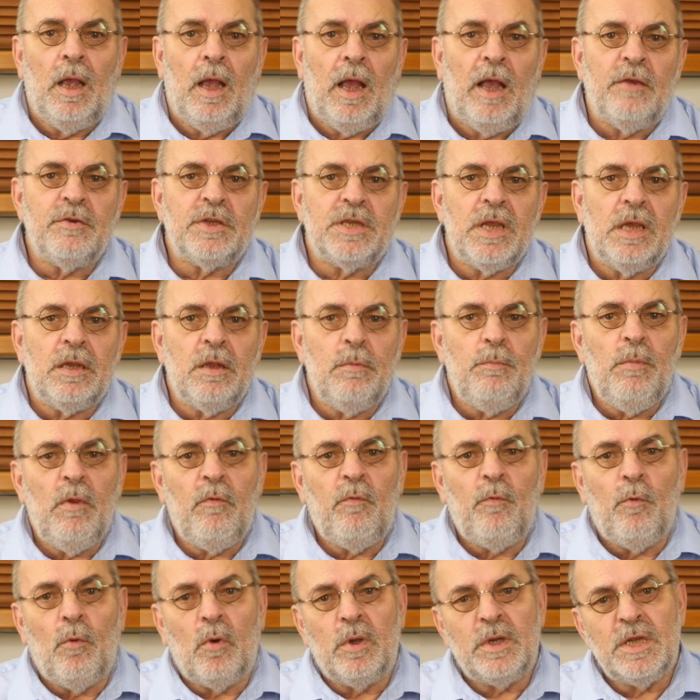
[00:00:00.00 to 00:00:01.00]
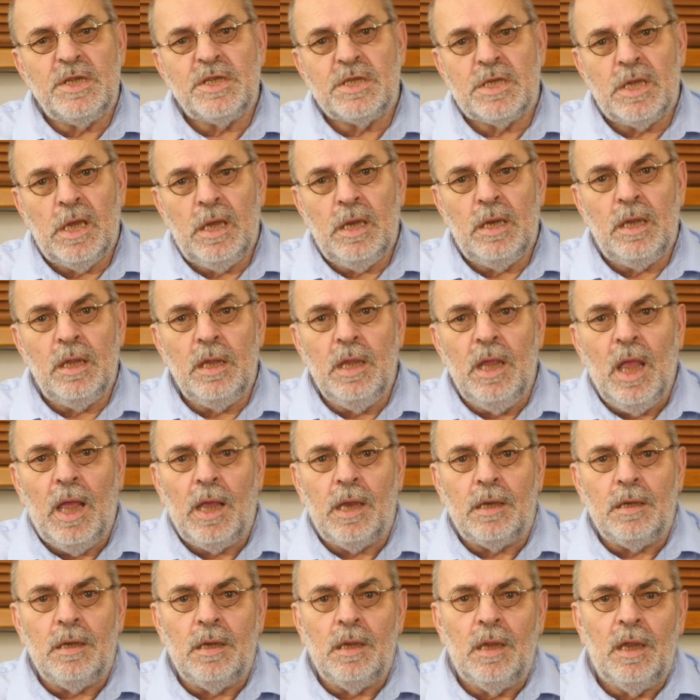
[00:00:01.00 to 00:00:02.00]
I've said it before and I say it
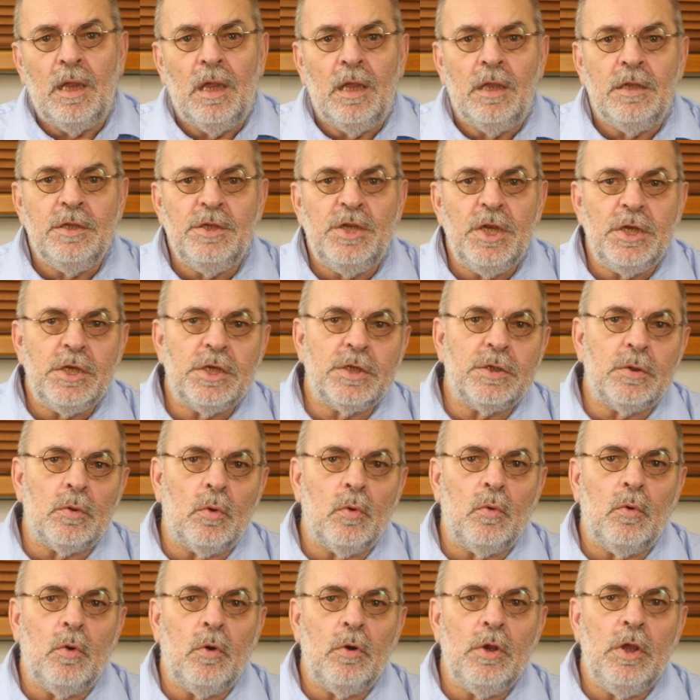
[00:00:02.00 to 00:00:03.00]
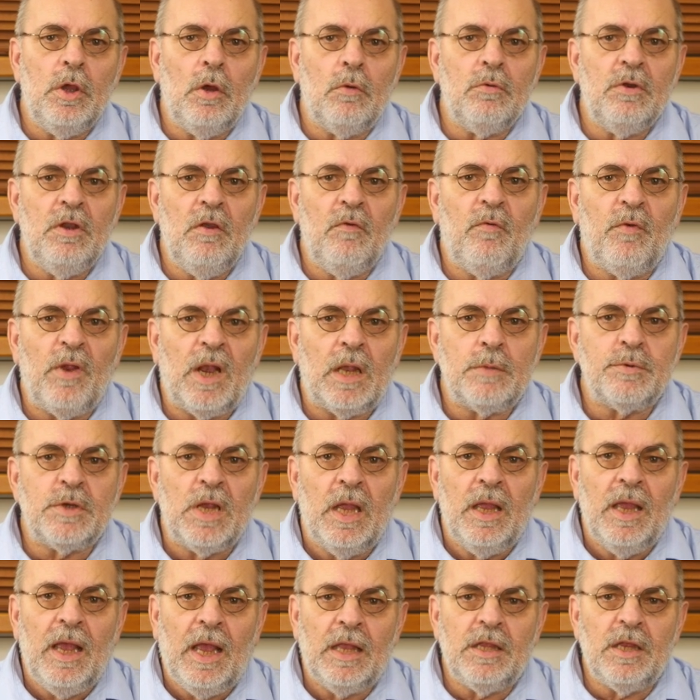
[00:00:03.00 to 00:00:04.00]
again, digital audio develops
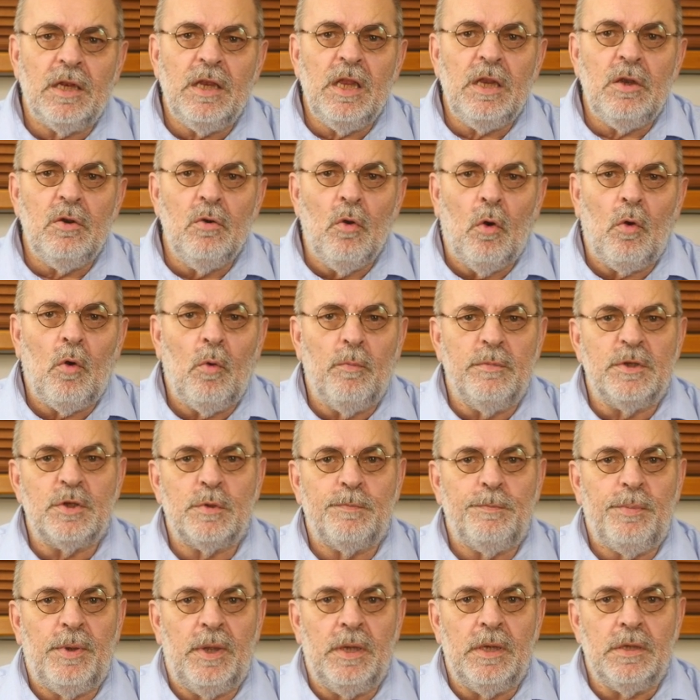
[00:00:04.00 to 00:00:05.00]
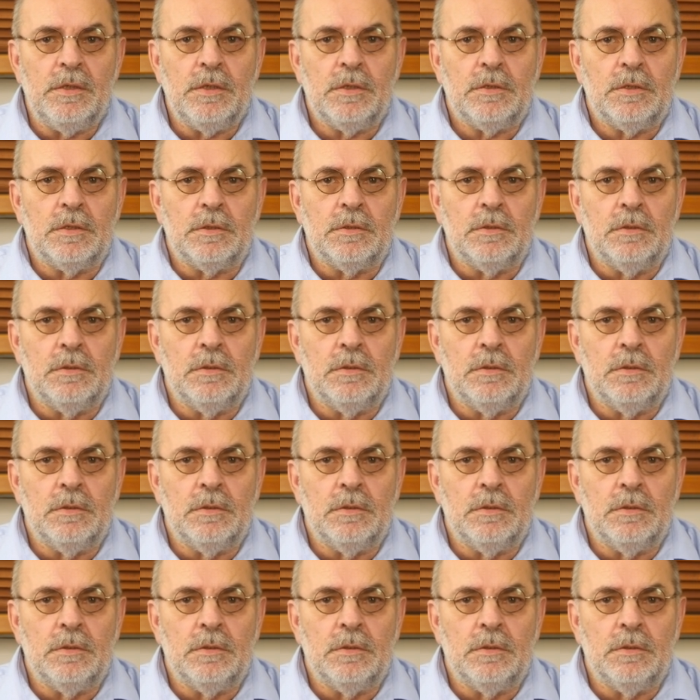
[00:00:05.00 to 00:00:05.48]
at an enormous pace.